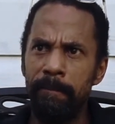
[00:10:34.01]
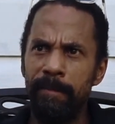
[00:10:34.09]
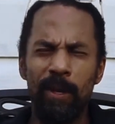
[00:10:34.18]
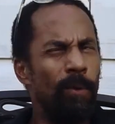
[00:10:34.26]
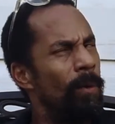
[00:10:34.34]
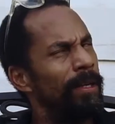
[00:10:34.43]

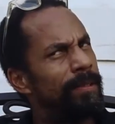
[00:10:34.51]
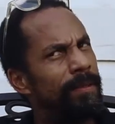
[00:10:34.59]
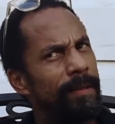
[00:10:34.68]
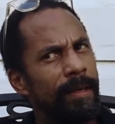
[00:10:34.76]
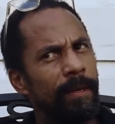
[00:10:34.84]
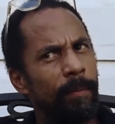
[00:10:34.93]
They don't want to
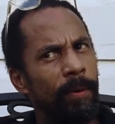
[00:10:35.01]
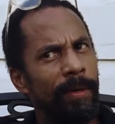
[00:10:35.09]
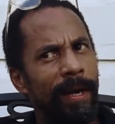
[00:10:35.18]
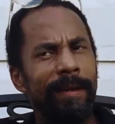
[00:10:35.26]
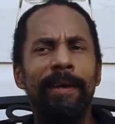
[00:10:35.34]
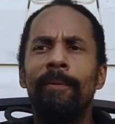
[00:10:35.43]
think about
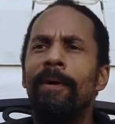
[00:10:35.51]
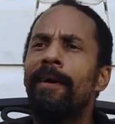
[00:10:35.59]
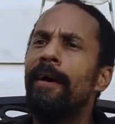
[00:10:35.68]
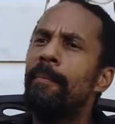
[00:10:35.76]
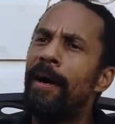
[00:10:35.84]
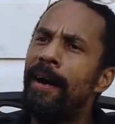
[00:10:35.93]
that. They want
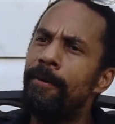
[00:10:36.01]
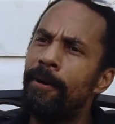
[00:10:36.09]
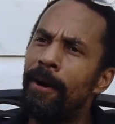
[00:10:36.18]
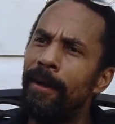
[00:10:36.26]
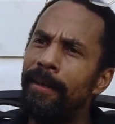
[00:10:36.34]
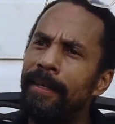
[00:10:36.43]
to come and have
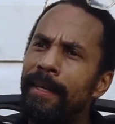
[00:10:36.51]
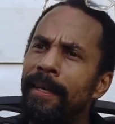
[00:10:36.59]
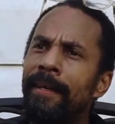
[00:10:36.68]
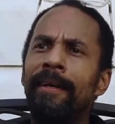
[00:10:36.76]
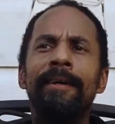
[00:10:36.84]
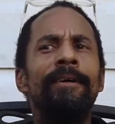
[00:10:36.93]
a holiday,